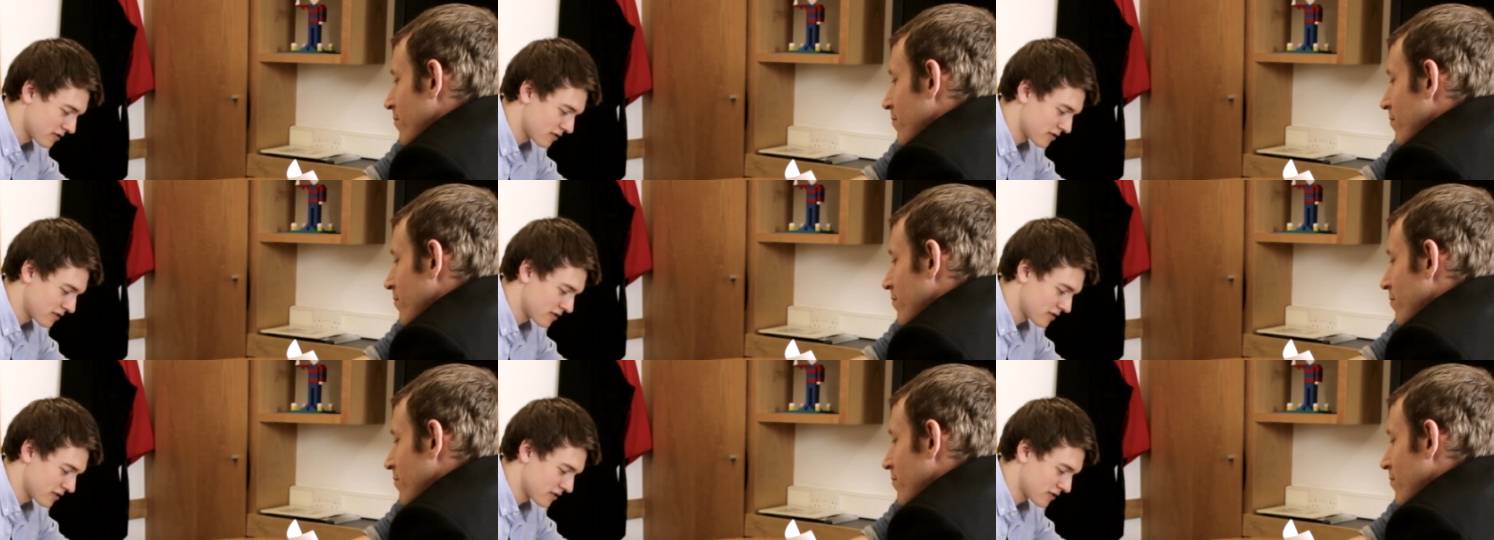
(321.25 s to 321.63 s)

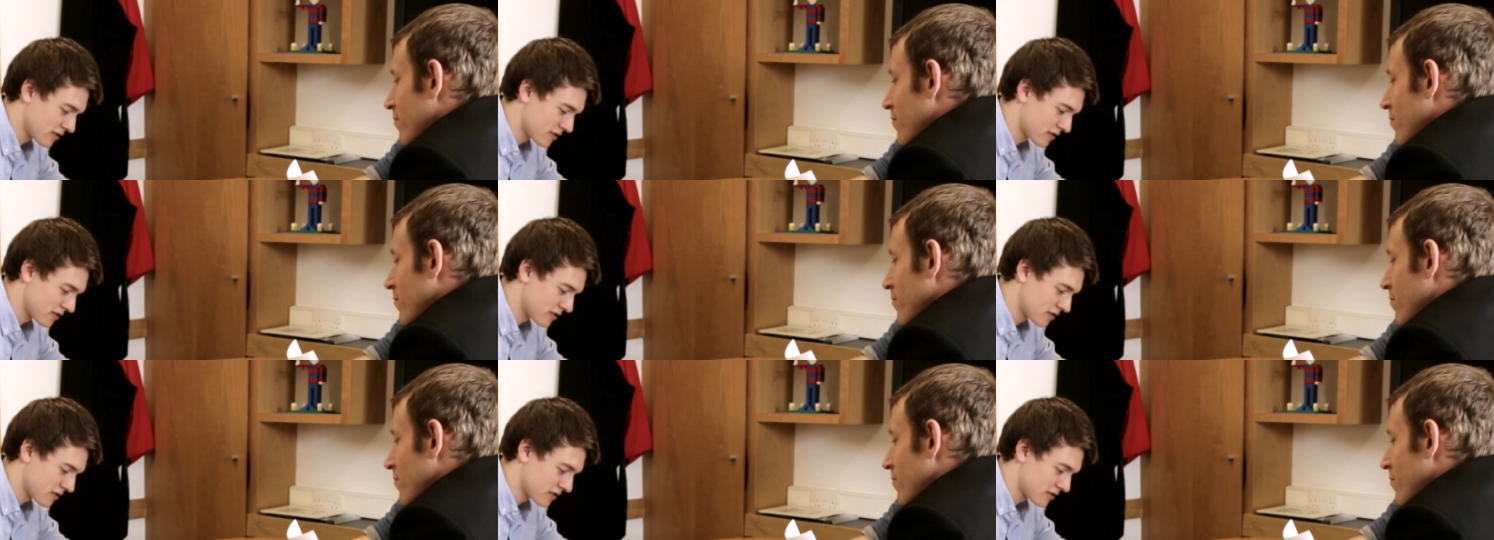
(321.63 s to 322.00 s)

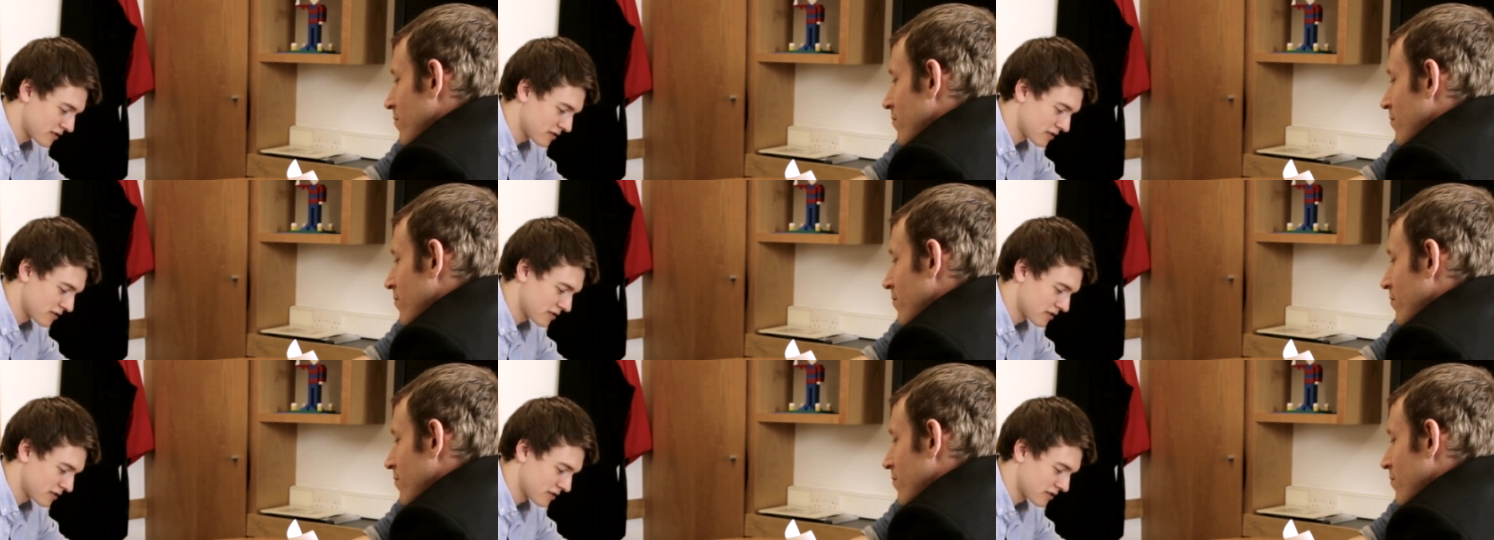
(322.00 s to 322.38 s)

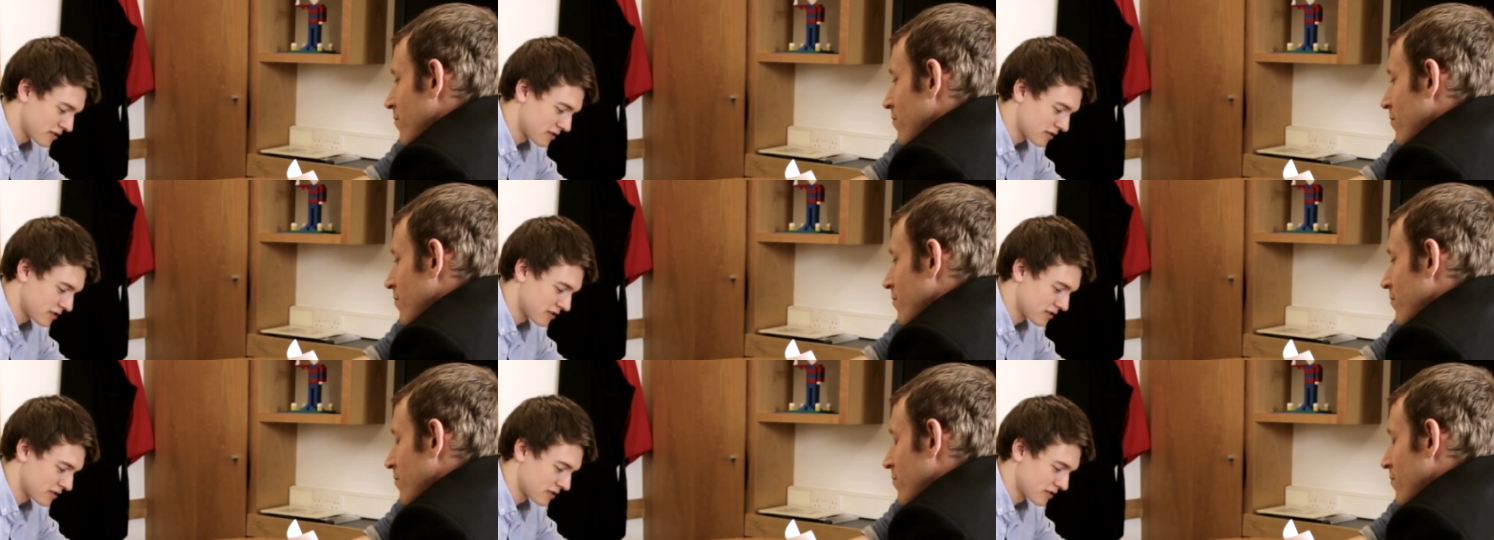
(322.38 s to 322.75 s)

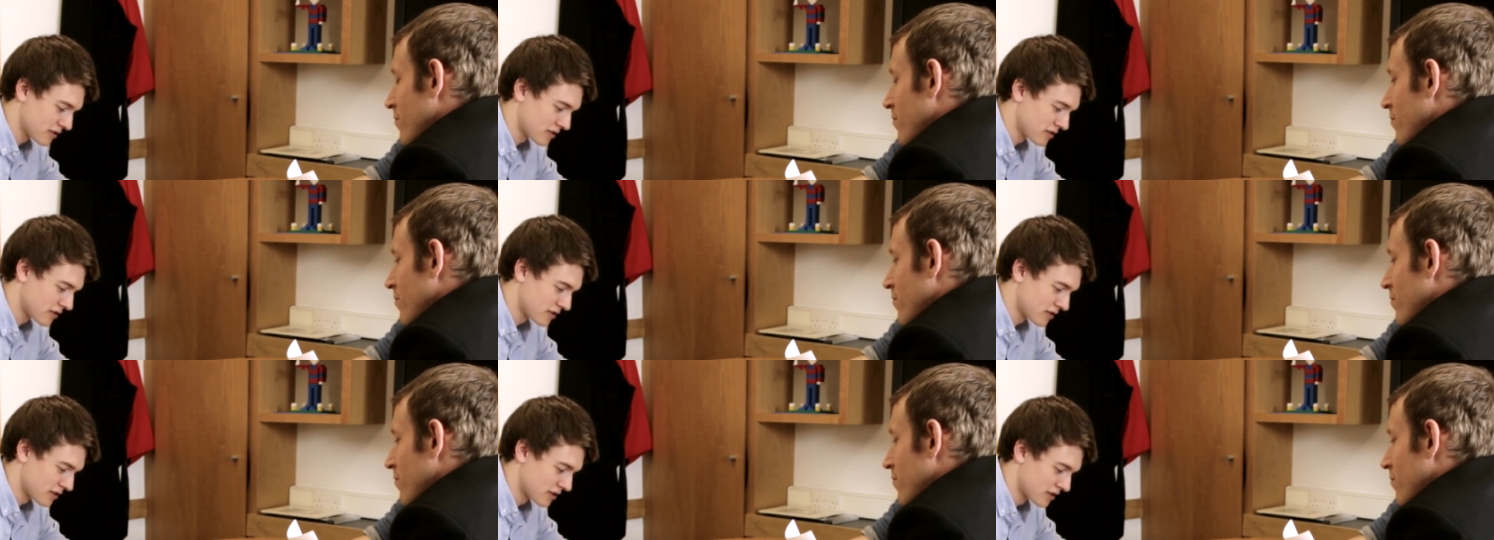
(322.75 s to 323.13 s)

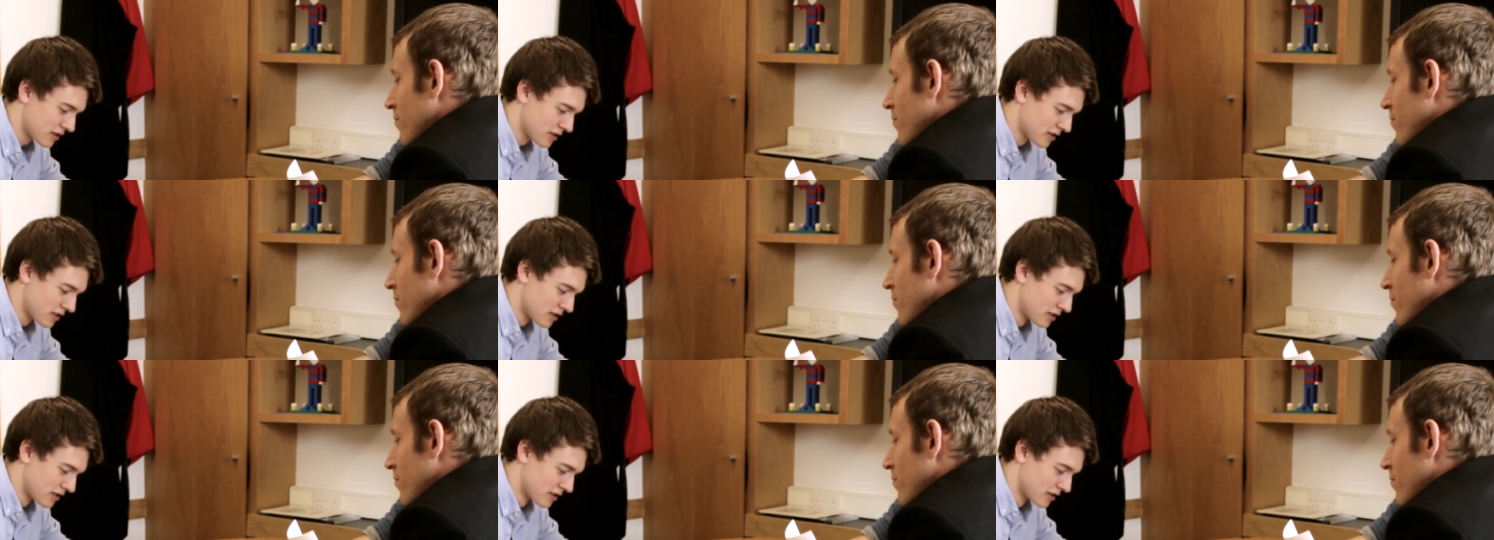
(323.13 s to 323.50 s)

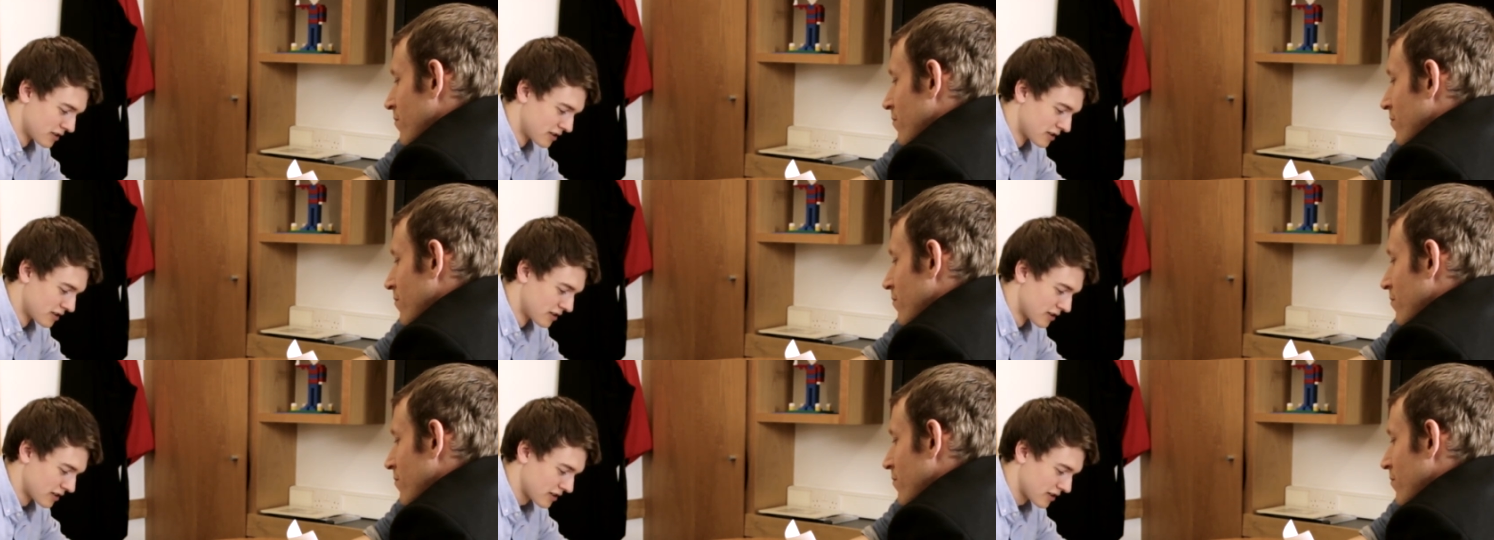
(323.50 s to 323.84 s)
(no one is talking)